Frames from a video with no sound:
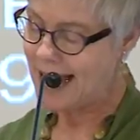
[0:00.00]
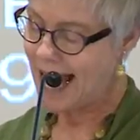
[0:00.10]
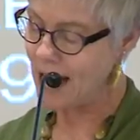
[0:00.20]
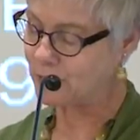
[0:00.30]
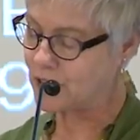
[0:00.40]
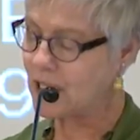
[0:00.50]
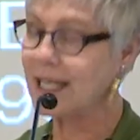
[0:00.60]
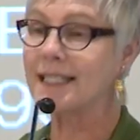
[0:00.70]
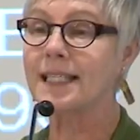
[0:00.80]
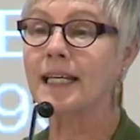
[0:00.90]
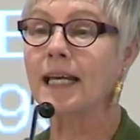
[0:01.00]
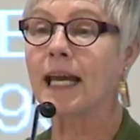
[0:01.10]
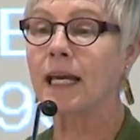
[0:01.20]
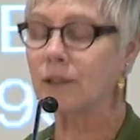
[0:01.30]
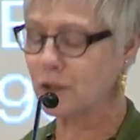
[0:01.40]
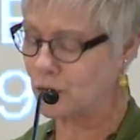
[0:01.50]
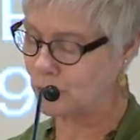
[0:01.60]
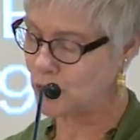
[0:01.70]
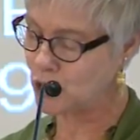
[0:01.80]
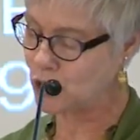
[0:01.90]
advertising, and
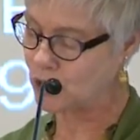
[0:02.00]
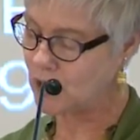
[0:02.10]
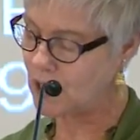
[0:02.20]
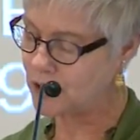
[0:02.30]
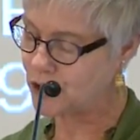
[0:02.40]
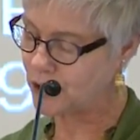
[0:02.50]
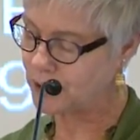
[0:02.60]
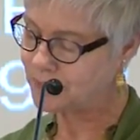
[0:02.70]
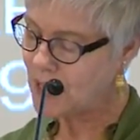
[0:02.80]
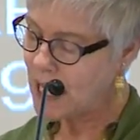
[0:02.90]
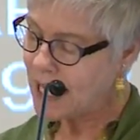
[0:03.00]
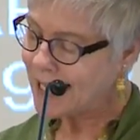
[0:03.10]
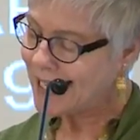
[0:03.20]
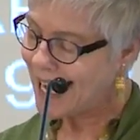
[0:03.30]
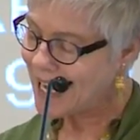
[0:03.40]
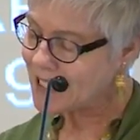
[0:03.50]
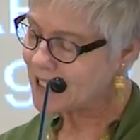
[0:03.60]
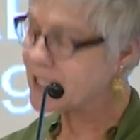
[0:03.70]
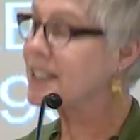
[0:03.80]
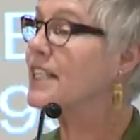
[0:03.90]
commercial culture
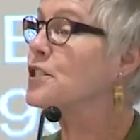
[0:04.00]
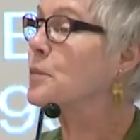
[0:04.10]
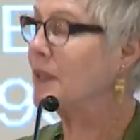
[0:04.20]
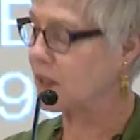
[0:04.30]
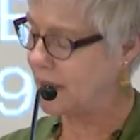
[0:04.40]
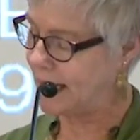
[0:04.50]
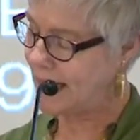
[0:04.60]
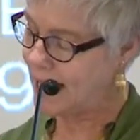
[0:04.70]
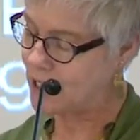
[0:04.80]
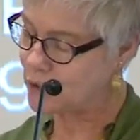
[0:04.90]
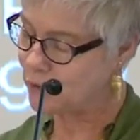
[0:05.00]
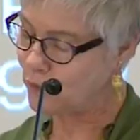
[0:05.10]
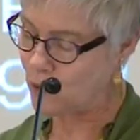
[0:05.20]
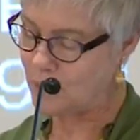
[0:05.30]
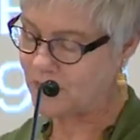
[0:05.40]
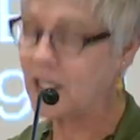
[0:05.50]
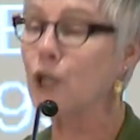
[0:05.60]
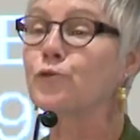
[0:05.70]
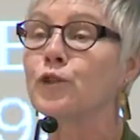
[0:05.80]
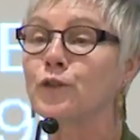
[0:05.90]
casts disability as a form of
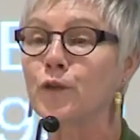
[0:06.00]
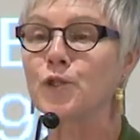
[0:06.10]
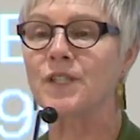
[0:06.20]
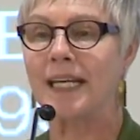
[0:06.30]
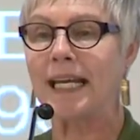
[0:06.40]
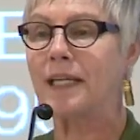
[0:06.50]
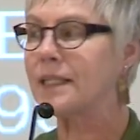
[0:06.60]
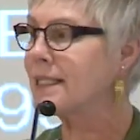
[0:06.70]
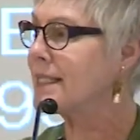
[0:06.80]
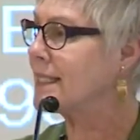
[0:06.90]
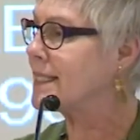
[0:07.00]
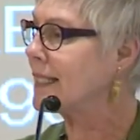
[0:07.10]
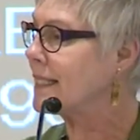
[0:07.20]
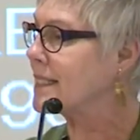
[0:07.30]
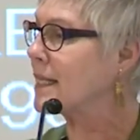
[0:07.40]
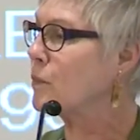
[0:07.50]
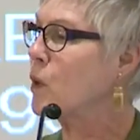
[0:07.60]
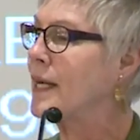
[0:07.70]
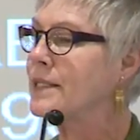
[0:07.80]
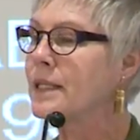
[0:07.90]
cultural diversity. And this is, in some
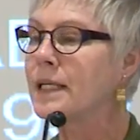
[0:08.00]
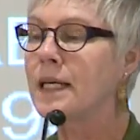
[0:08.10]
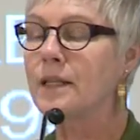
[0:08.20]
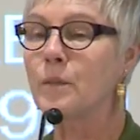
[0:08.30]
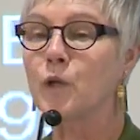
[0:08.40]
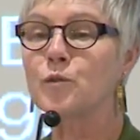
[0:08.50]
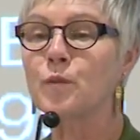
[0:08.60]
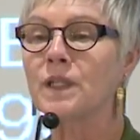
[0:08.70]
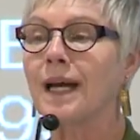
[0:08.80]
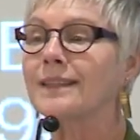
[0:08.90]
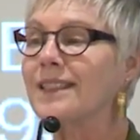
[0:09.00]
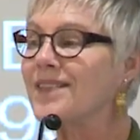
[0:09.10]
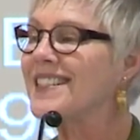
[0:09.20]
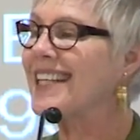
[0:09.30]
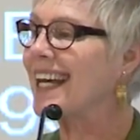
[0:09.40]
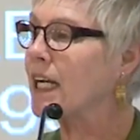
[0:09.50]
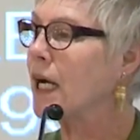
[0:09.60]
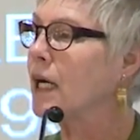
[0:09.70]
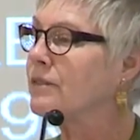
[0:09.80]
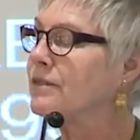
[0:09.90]
ways, the most productive set
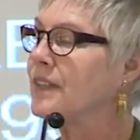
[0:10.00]
of